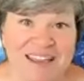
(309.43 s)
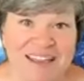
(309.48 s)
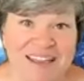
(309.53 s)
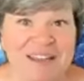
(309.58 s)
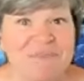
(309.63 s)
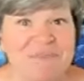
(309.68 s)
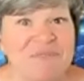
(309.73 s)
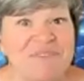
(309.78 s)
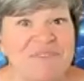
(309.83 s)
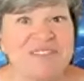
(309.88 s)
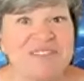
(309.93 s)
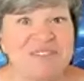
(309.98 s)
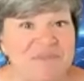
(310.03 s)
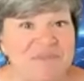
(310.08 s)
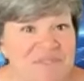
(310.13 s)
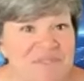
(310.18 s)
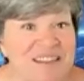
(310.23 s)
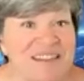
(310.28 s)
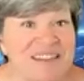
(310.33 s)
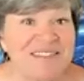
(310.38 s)
Some of us are
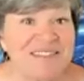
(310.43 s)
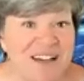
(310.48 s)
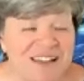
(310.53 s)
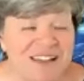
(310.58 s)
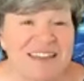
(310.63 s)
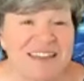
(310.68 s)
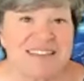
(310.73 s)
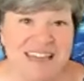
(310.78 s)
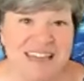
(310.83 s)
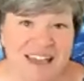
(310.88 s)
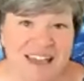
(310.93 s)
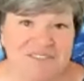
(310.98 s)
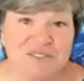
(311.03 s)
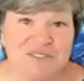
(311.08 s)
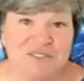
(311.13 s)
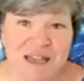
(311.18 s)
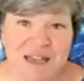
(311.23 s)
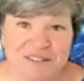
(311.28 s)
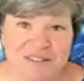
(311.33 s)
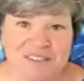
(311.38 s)
really lucky to have
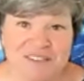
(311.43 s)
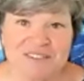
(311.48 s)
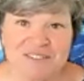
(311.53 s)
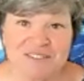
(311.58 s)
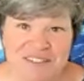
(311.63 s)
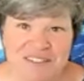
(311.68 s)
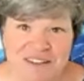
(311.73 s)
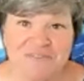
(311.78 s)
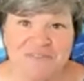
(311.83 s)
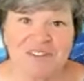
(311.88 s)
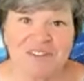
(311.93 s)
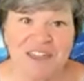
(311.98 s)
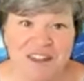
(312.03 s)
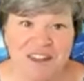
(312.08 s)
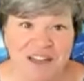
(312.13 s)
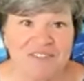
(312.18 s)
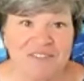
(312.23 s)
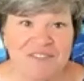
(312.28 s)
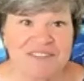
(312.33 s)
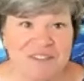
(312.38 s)
spouses and significant
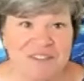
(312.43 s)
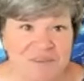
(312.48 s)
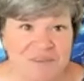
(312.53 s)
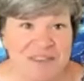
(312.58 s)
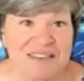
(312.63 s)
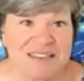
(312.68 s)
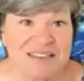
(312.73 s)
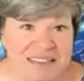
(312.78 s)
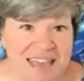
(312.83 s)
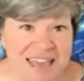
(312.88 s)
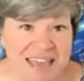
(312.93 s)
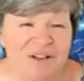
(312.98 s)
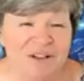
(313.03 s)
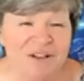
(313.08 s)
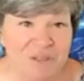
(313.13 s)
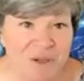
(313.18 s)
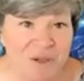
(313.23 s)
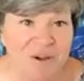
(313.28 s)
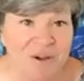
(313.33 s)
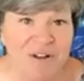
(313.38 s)
others that we can tag
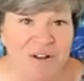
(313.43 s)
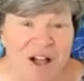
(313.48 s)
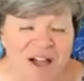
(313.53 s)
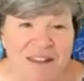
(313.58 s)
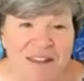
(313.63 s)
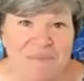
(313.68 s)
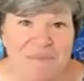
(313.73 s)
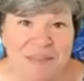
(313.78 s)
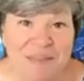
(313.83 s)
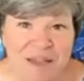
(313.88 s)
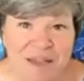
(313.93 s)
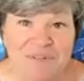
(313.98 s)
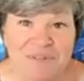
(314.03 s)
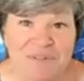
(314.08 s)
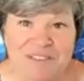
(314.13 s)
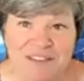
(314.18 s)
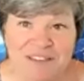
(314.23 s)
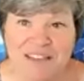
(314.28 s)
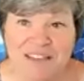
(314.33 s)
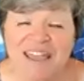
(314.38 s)
along on and be able
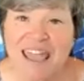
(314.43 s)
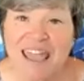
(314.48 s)
to